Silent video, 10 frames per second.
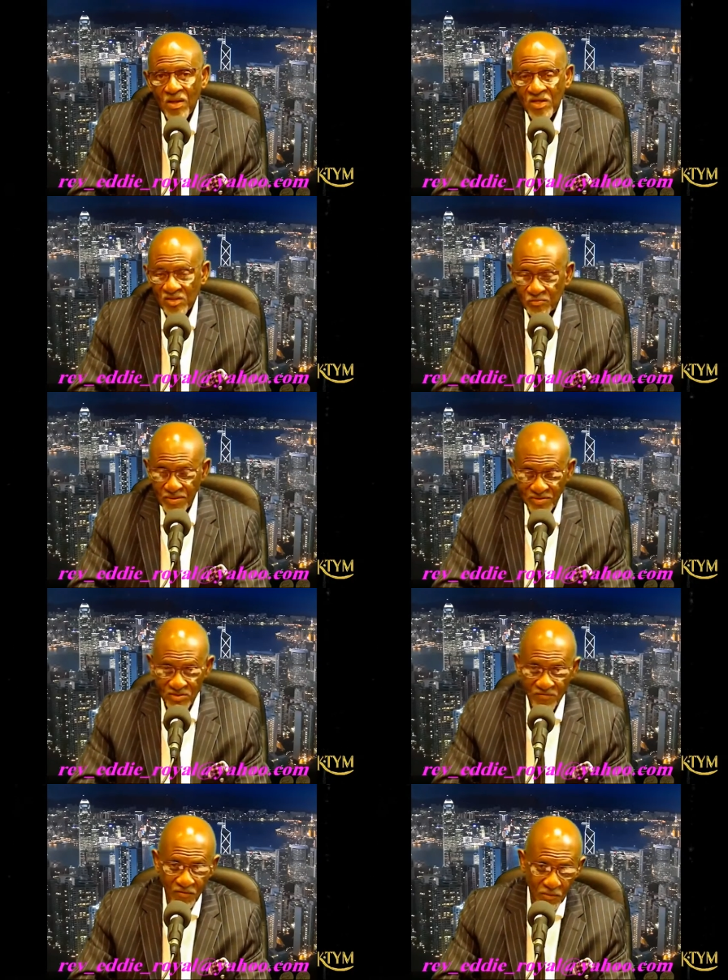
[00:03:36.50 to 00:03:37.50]

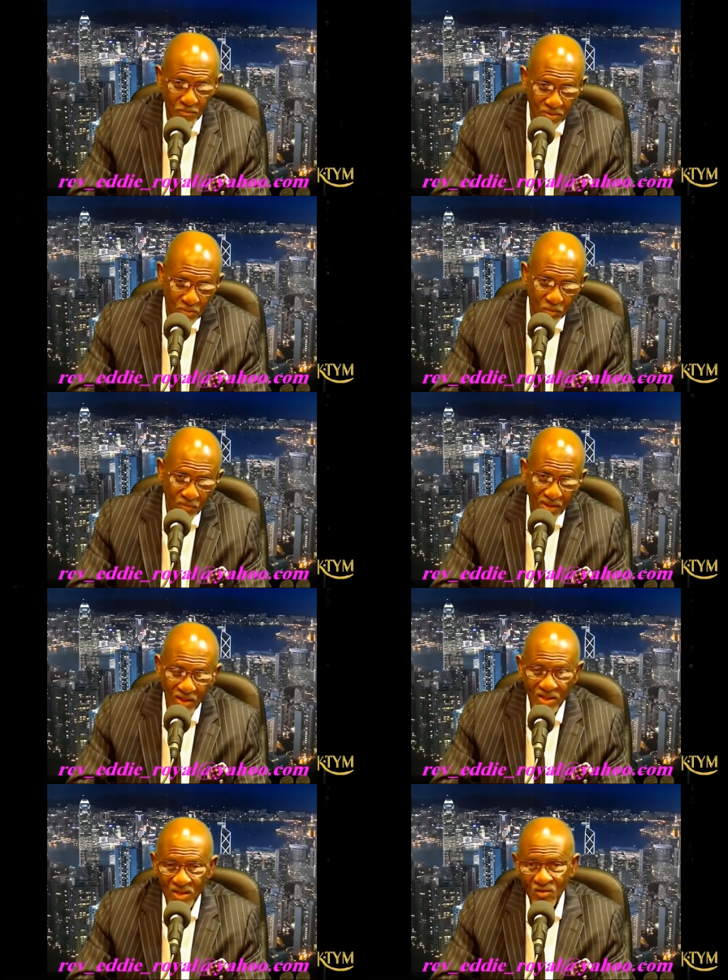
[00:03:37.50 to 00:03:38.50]
especially for the people that
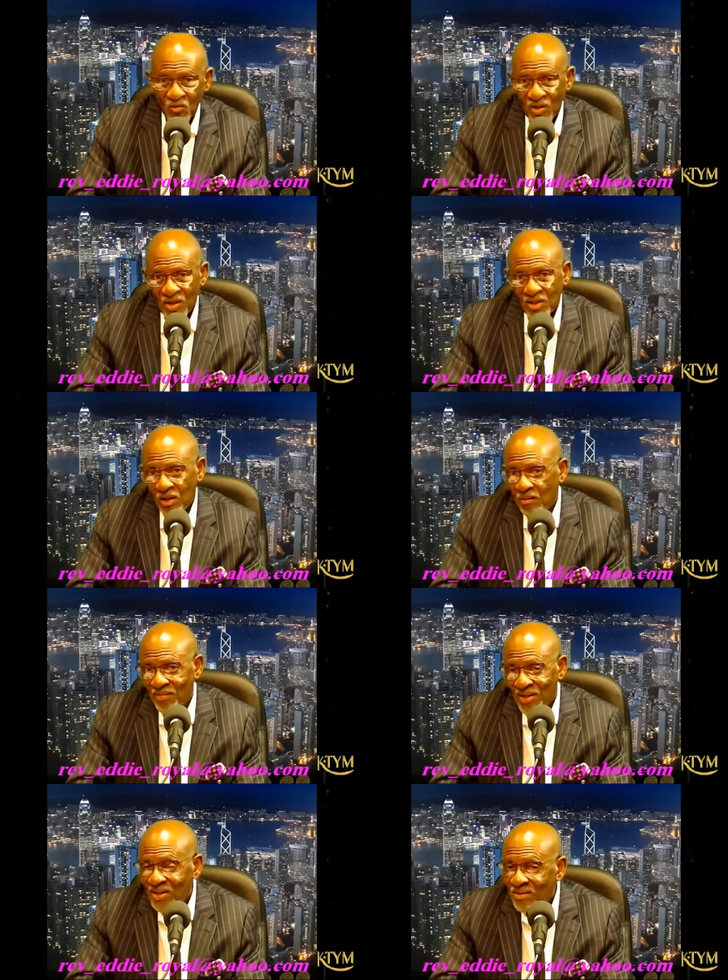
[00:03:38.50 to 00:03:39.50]
are getting ready to come
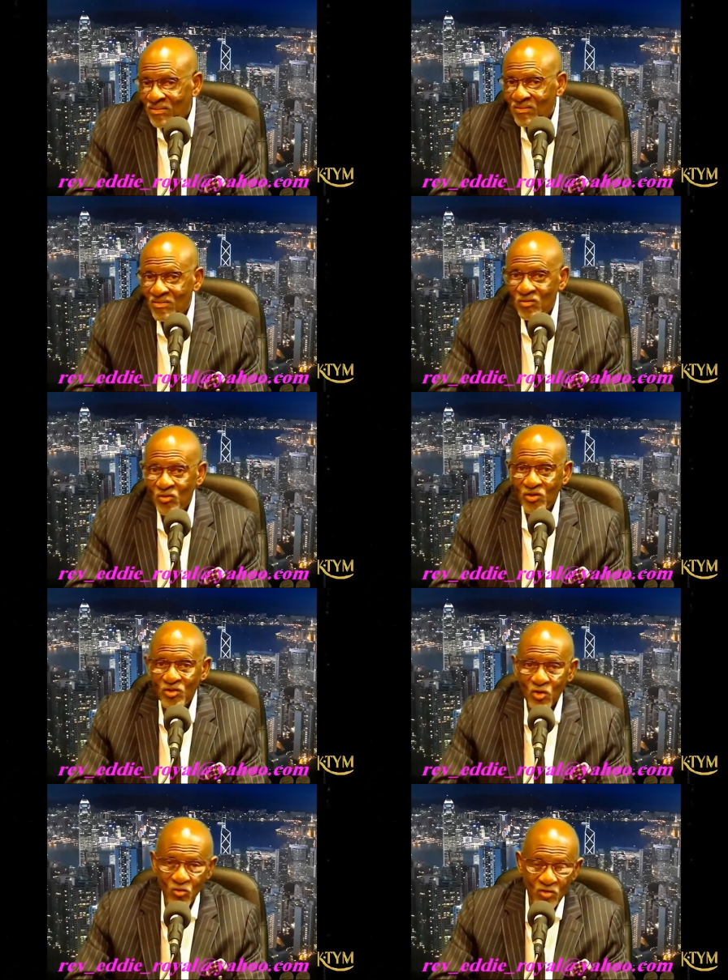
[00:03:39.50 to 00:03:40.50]
into the
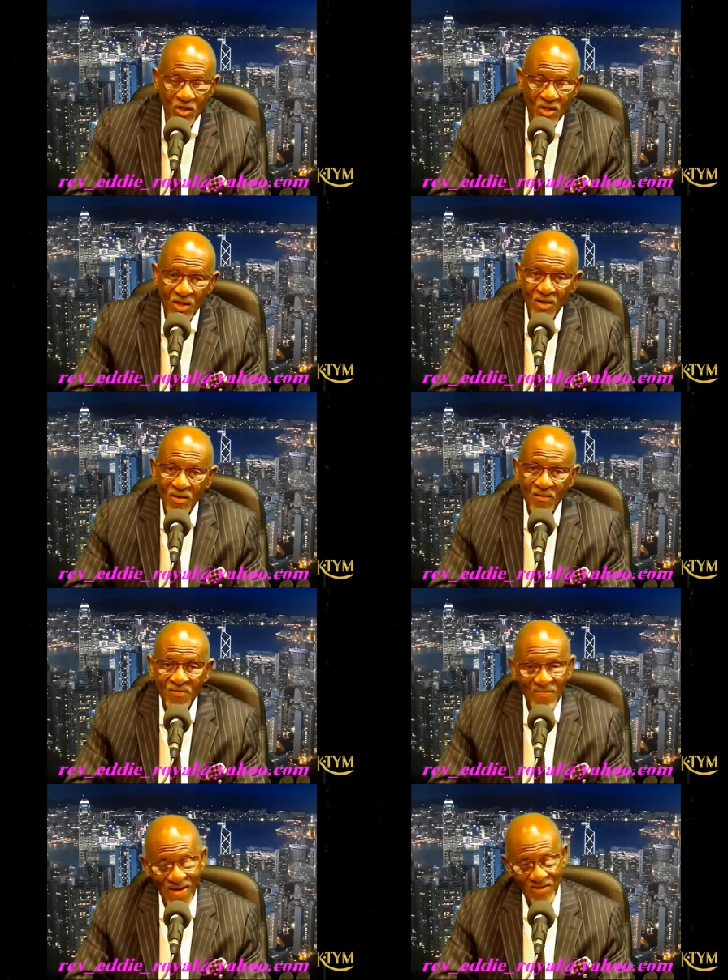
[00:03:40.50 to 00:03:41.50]
church.
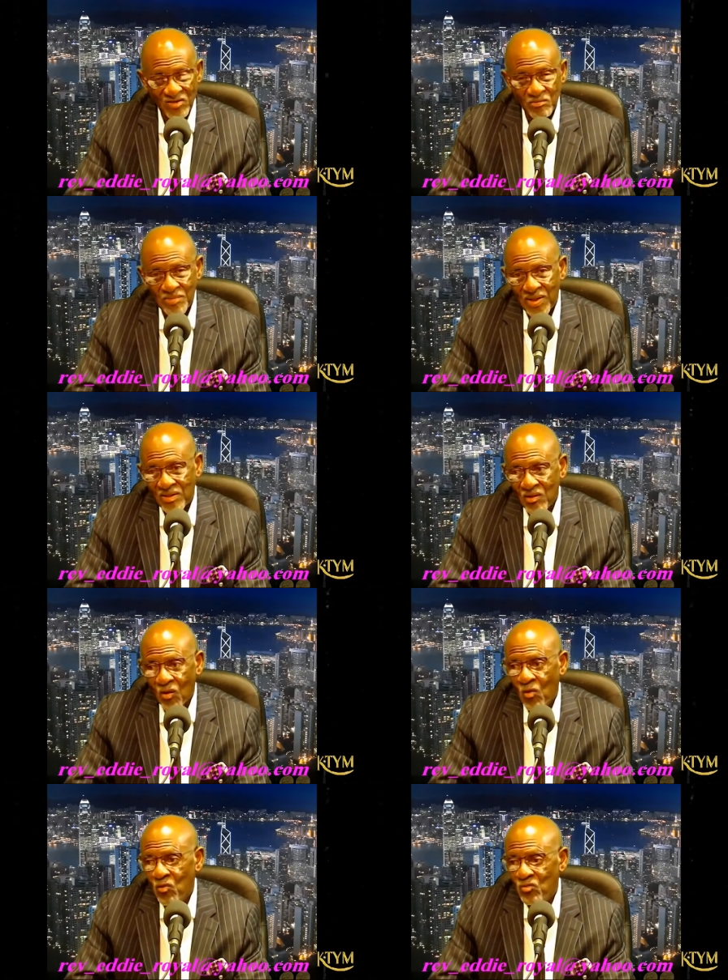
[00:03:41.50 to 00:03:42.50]
That's been
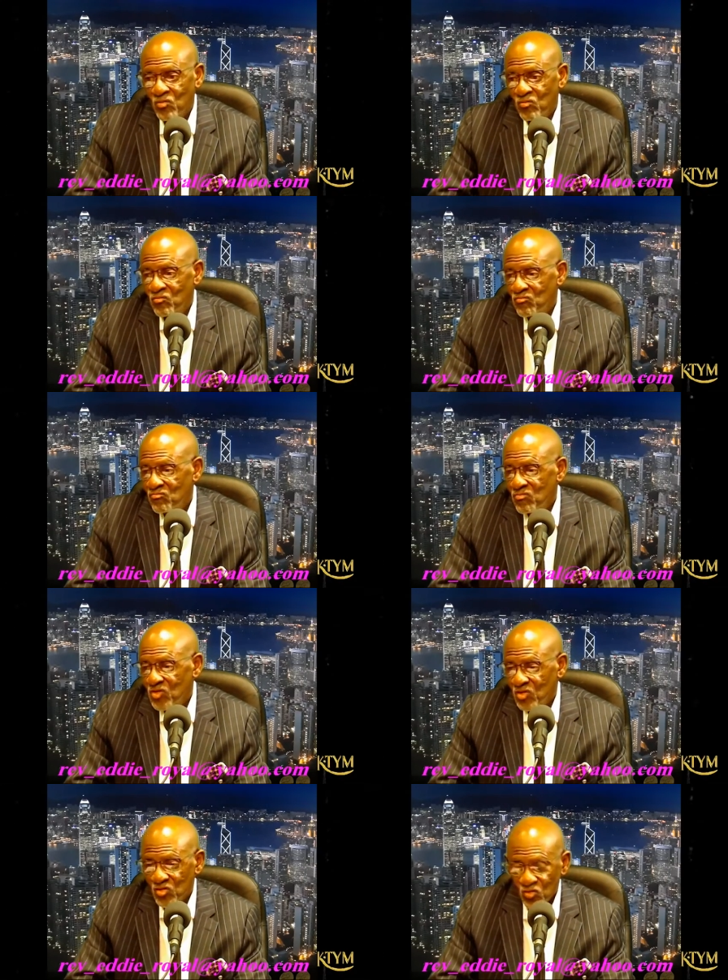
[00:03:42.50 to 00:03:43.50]
on
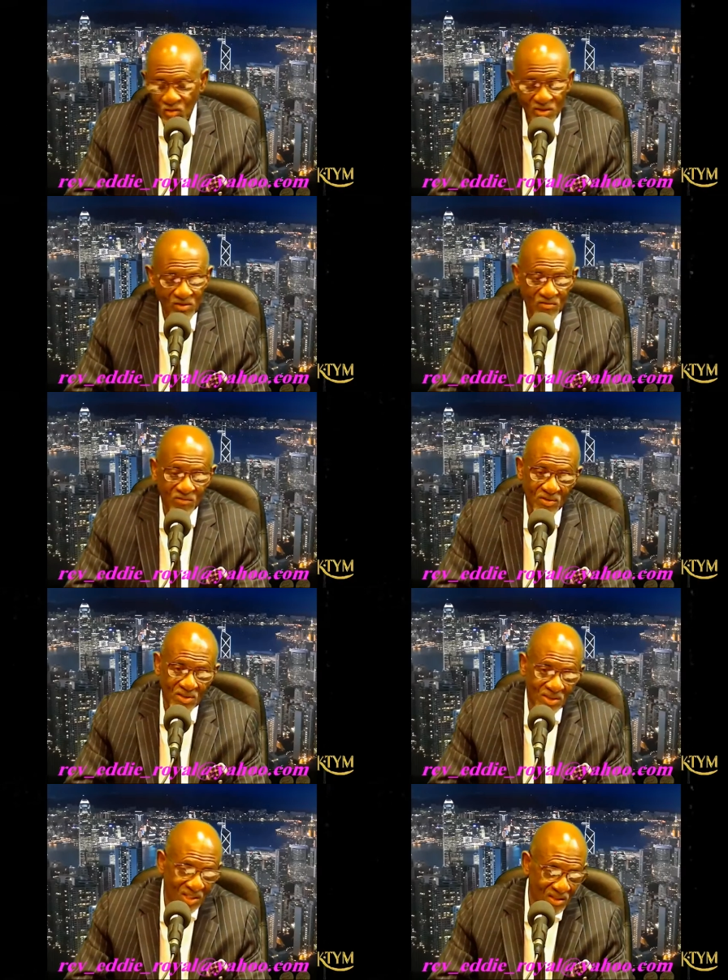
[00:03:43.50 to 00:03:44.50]
the streets for
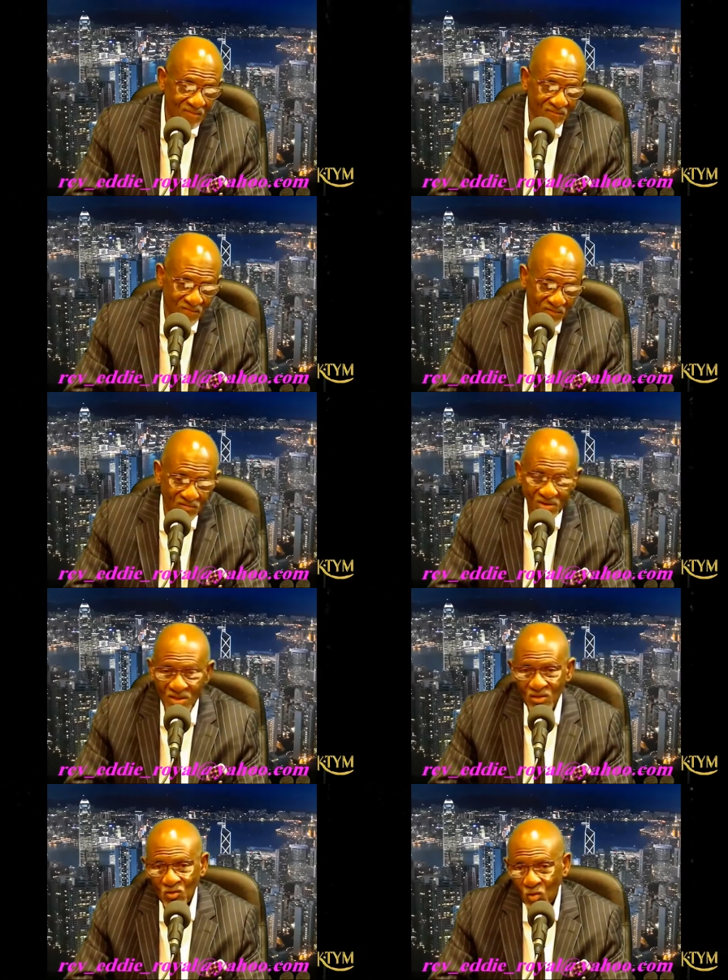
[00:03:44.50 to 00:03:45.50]
10,
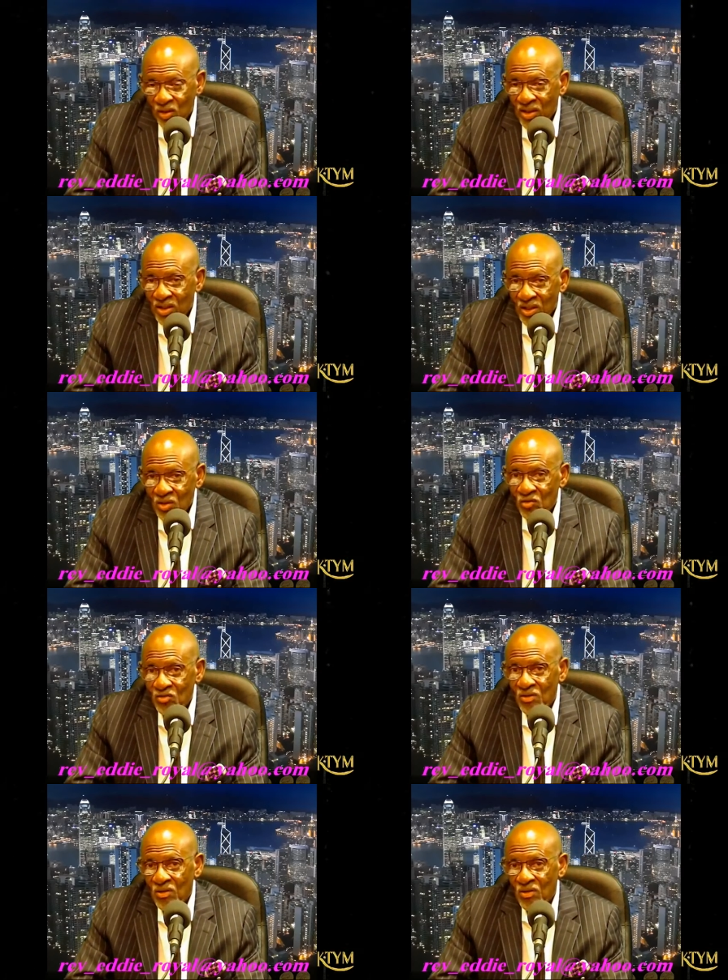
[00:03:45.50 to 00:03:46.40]
15, 20 years.